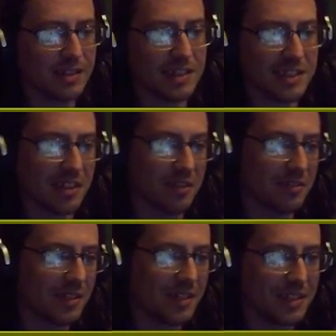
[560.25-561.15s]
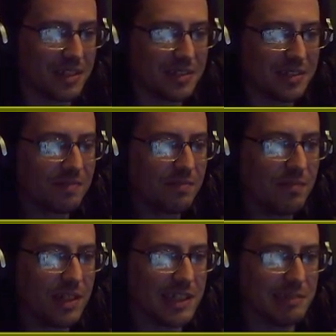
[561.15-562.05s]
So,
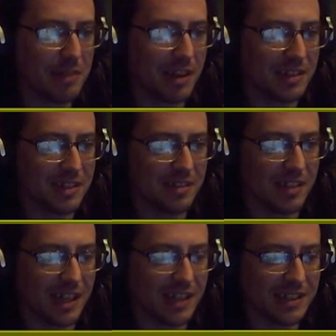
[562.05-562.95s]
smart to do that.